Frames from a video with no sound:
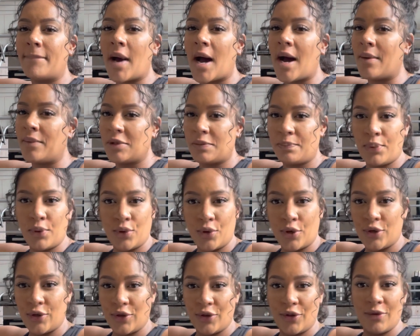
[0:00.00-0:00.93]
I was put
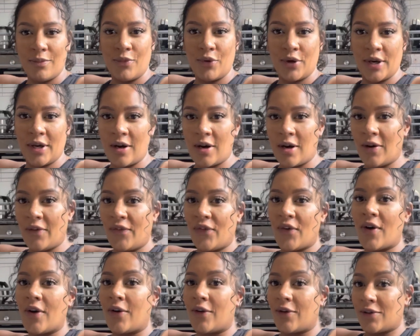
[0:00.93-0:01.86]
on the monitor
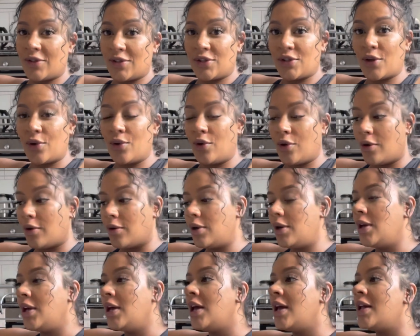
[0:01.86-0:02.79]
for so long.
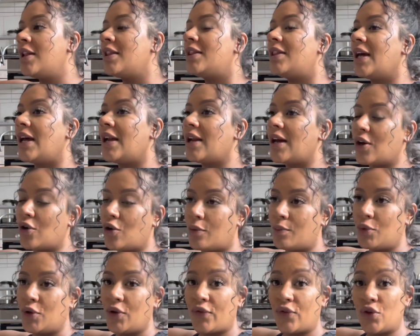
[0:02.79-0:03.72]
Then I got
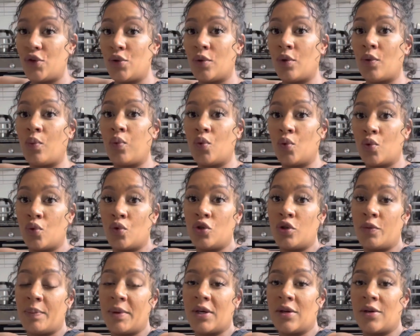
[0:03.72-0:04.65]
moved to a ward
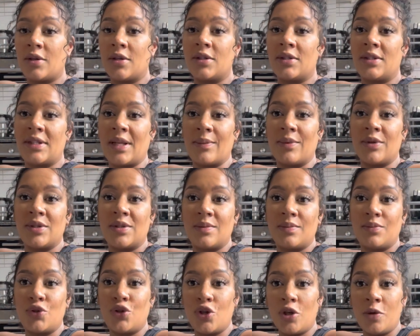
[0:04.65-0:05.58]
because there was
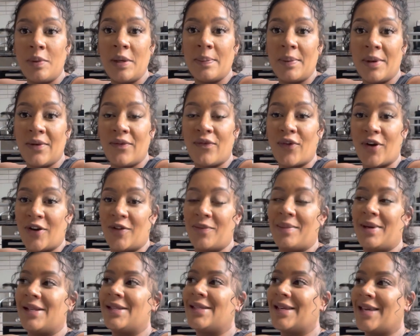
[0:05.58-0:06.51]
2 people in front of
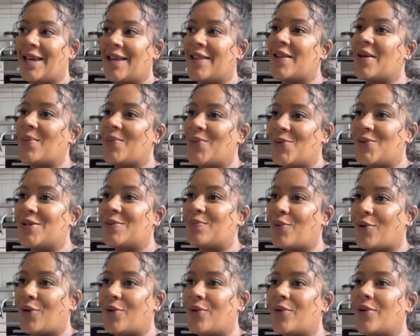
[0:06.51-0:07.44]
me to get their waters
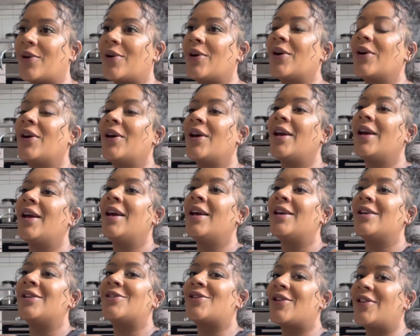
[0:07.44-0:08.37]
broke.
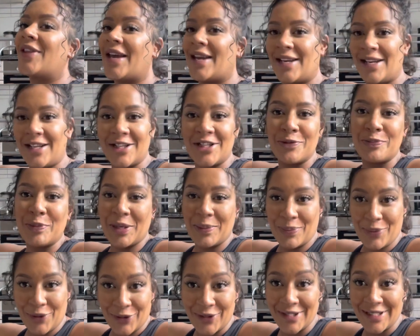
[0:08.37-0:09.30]
So they needed to be
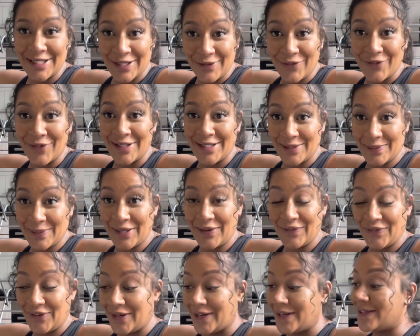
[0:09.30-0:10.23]
put on delivery suite
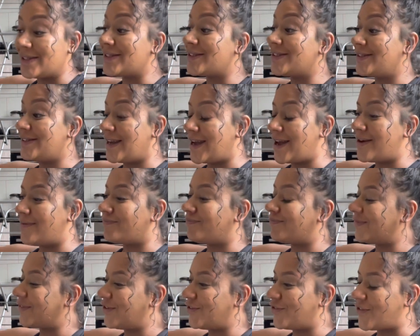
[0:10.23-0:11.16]
first. Yep.
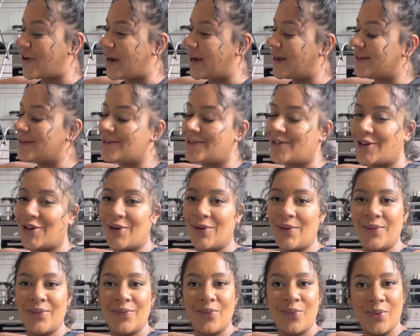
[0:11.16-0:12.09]
Great.
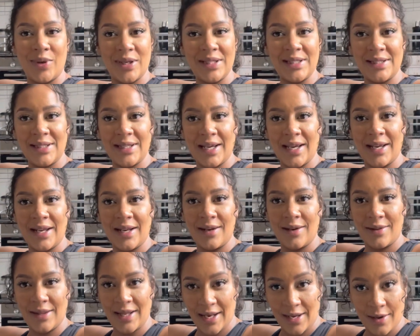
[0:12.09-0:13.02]
So we're
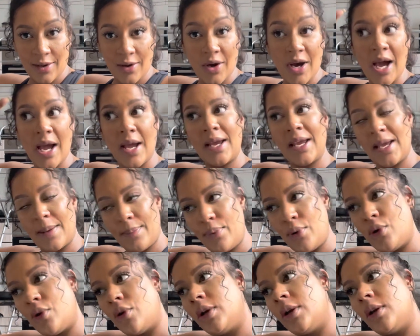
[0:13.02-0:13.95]
sitting, then I get
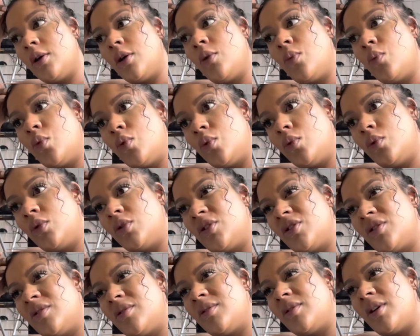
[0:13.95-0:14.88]
put on a ward.
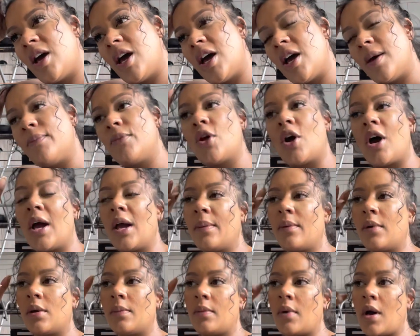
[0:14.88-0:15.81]

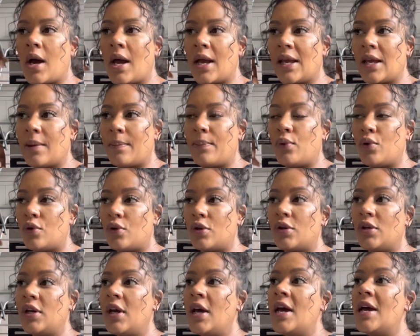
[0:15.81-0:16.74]
I get put
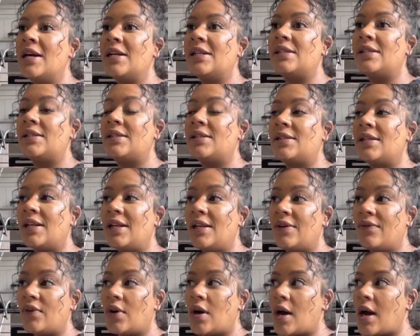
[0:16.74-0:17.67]
in
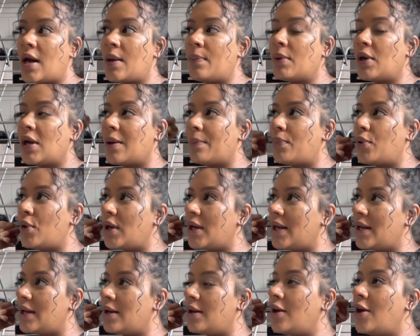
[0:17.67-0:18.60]

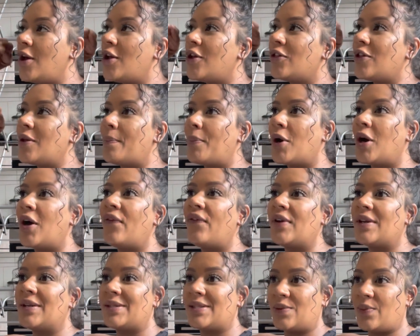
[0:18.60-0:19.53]
the
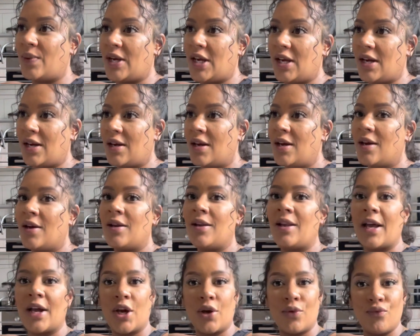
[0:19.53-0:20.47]
birthing suite,
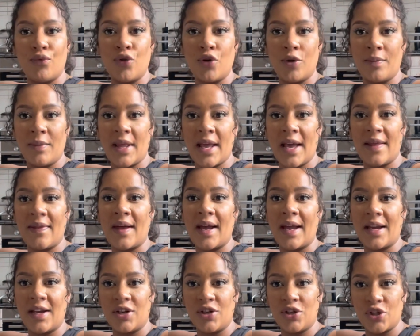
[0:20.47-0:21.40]
like a room there that I
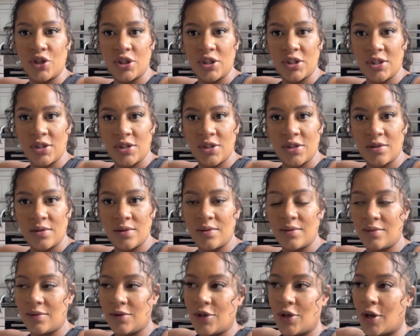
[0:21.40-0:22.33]
can just,
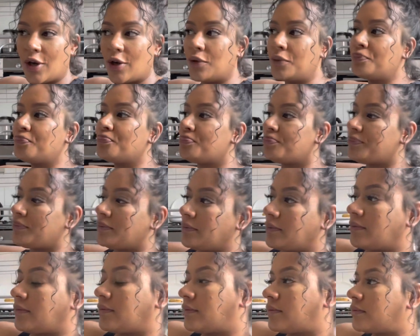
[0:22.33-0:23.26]
you know,
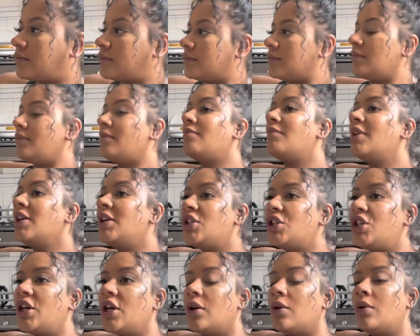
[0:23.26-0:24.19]

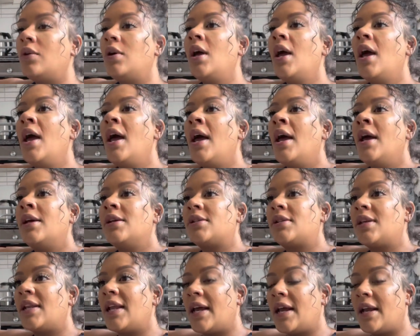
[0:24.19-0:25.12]
chill.
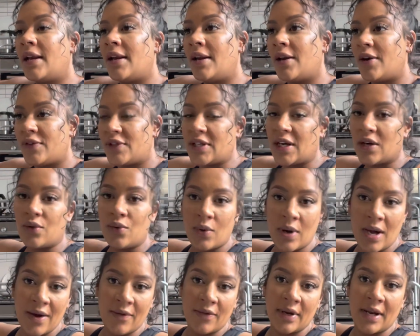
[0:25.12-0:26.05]
So then obviously I call
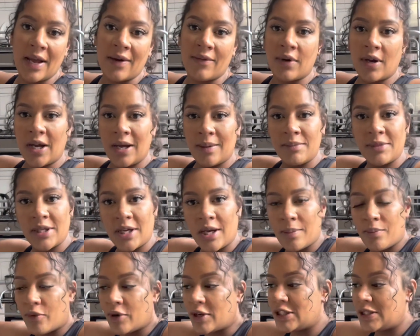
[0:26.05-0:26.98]
Aaron, Aaron comes
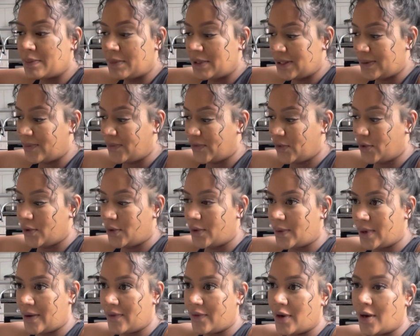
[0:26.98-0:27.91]
up, brings me some food,
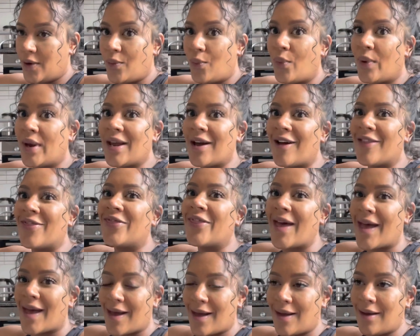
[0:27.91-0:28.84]
whatever. We are
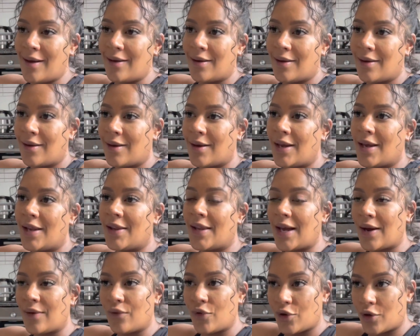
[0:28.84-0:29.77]
there in
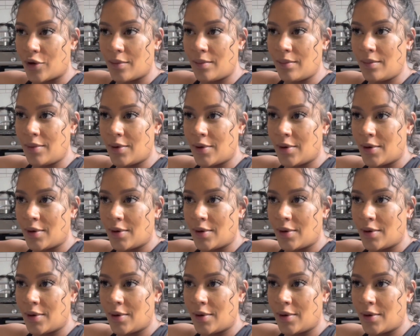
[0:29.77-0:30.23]
that room